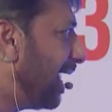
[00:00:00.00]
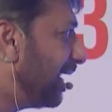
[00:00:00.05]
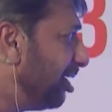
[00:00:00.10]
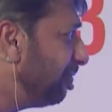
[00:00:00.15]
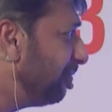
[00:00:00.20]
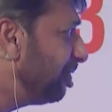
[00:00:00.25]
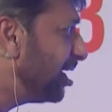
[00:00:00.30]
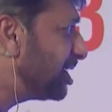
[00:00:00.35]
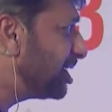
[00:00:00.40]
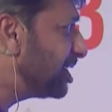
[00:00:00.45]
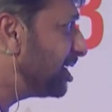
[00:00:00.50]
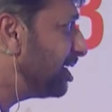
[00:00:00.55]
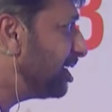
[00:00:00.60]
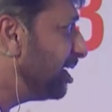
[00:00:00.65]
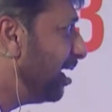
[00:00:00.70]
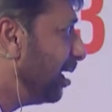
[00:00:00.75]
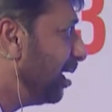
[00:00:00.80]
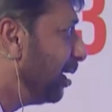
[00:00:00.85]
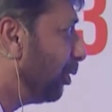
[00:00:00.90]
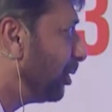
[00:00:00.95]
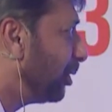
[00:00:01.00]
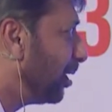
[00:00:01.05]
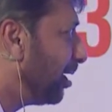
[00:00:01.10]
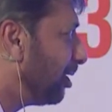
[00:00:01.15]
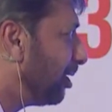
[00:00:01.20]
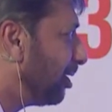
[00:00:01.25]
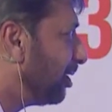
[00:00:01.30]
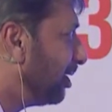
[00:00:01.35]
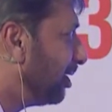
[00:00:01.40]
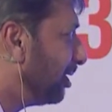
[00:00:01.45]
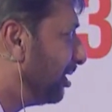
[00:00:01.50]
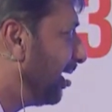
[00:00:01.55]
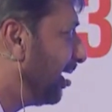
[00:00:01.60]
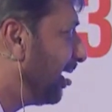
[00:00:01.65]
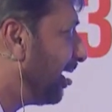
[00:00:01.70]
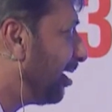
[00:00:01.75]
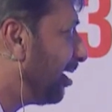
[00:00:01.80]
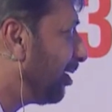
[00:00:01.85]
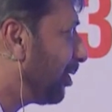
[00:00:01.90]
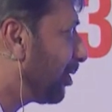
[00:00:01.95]
Elevated, now
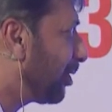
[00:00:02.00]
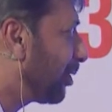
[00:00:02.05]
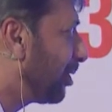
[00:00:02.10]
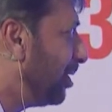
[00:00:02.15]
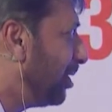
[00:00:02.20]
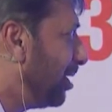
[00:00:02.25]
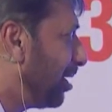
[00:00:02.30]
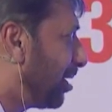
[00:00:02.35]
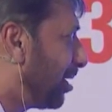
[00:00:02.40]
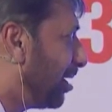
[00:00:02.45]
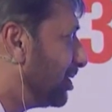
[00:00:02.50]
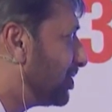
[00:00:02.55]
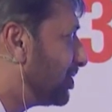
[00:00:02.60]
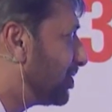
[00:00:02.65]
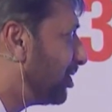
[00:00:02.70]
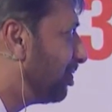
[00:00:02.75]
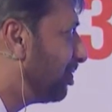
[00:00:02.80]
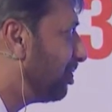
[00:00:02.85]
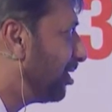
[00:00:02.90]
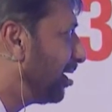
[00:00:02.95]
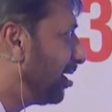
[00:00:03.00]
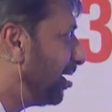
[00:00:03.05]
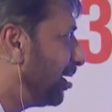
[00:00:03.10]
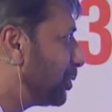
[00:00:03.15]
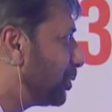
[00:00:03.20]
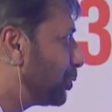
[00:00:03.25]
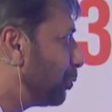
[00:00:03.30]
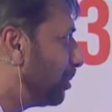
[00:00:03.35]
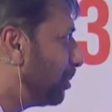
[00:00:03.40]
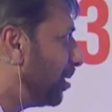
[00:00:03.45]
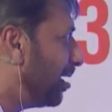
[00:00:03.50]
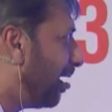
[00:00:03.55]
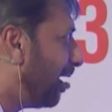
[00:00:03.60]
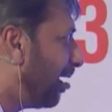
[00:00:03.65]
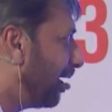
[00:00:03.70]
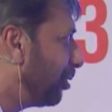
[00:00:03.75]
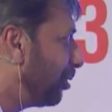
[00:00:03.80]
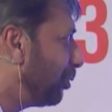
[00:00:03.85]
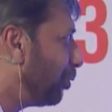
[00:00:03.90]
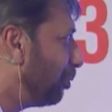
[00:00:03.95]
they are considering it to be
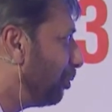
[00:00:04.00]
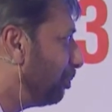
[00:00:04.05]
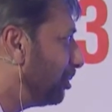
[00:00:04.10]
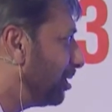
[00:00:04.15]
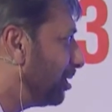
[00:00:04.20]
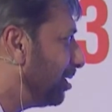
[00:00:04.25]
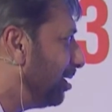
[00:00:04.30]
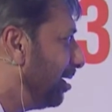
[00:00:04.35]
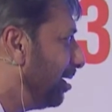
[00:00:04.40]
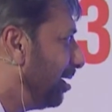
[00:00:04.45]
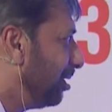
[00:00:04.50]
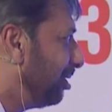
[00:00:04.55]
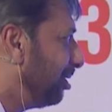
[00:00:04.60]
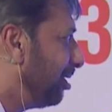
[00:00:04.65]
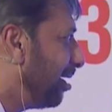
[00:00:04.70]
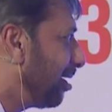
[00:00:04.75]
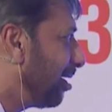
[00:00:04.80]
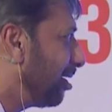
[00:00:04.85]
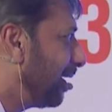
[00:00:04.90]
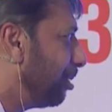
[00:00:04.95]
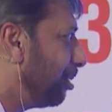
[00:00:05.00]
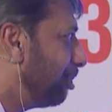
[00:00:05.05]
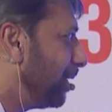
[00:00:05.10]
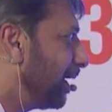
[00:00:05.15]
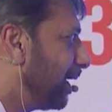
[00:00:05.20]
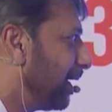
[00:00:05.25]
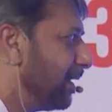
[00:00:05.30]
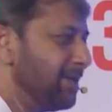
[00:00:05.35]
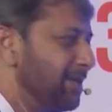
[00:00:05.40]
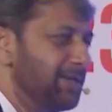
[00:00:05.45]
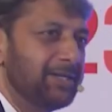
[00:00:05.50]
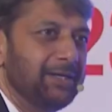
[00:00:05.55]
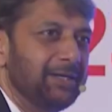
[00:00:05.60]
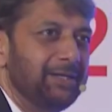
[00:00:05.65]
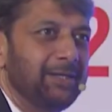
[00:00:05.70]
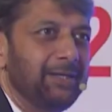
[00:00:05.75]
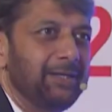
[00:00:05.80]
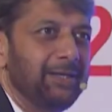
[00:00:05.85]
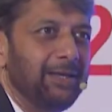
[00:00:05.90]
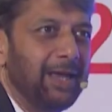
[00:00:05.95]
high normal, they are labeling it
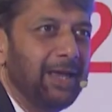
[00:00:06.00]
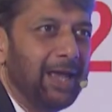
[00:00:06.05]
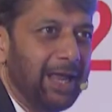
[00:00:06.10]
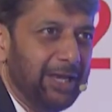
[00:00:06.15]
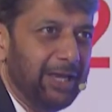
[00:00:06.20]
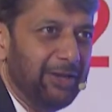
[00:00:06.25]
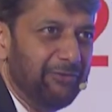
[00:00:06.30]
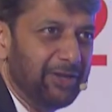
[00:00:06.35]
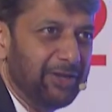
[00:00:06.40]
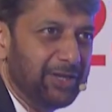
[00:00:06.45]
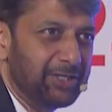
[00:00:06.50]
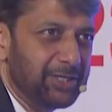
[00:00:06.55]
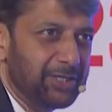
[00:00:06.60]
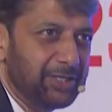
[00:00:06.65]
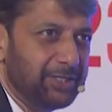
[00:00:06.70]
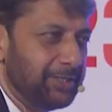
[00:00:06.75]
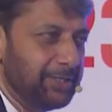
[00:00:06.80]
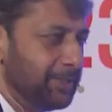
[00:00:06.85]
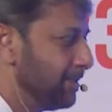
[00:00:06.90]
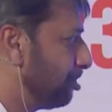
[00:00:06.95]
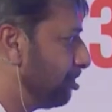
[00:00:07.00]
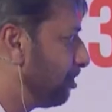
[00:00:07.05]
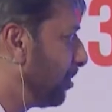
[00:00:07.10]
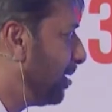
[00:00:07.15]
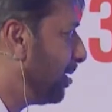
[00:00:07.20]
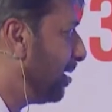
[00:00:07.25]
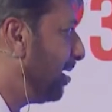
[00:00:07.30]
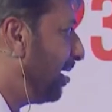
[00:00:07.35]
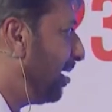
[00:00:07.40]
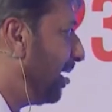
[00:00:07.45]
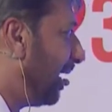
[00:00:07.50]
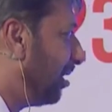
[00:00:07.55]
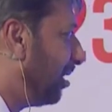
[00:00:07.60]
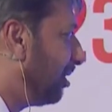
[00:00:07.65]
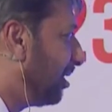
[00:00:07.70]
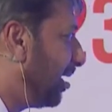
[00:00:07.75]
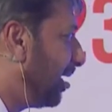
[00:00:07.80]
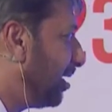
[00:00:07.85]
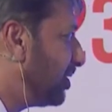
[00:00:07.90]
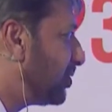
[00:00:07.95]
elevated.
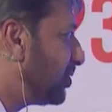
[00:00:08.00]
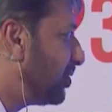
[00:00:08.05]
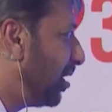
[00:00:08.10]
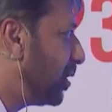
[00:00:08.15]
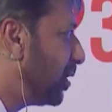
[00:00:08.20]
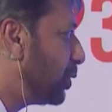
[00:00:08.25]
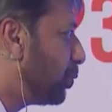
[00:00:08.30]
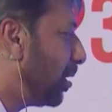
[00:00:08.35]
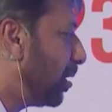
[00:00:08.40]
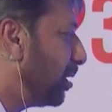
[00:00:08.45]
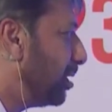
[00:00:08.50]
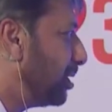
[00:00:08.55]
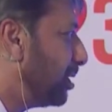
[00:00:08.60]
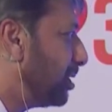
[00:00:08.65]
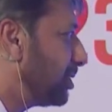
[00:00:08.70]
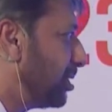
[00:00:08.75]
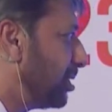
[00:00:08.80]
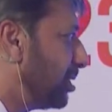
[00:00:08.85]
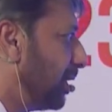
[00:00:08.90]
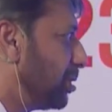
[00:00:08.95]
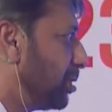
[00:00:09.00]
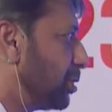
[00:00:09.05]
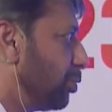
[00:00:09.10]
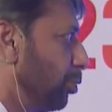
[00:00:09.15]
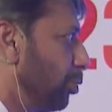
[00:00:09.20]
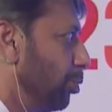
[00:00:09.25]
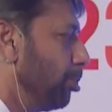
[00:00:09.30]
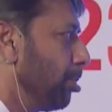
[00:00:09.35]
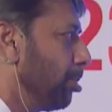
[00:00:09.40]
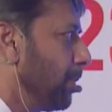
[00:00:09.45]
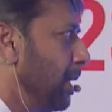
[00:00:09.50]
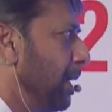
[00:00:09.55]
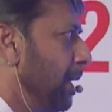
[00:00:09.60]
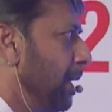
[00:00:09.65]
And then stage 1 and stage 2.